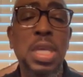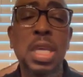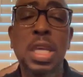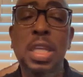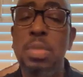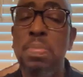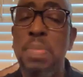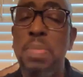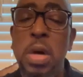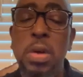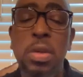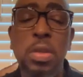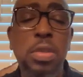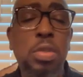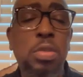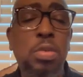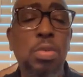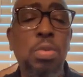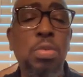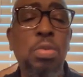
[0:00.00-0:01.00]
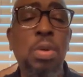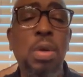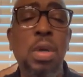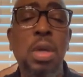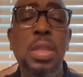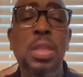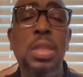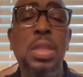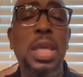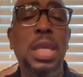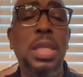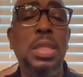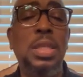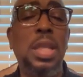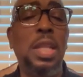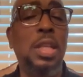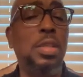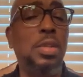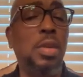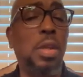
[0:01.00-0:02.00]
He has brought us through
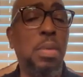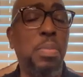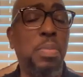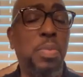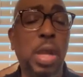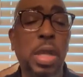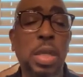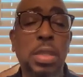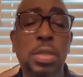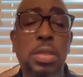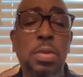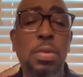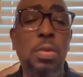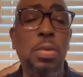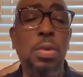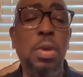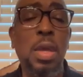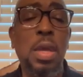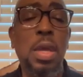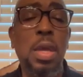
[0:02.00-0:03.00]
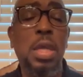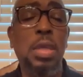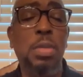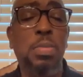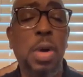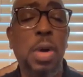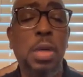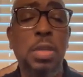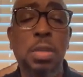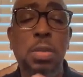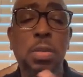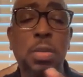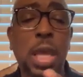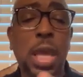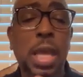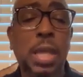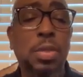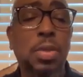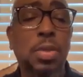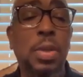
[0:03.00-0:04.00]
this. He's going to bring us through. He's brought us through
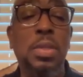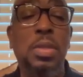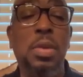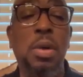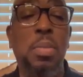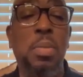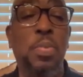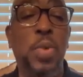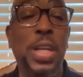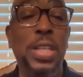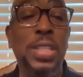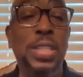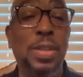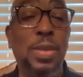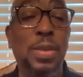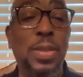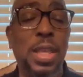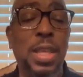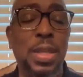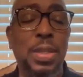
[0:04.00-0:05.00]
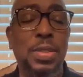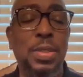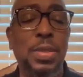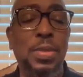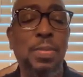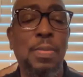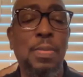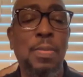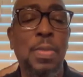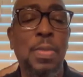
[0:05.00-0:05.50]
that. So he's going to bring us through this.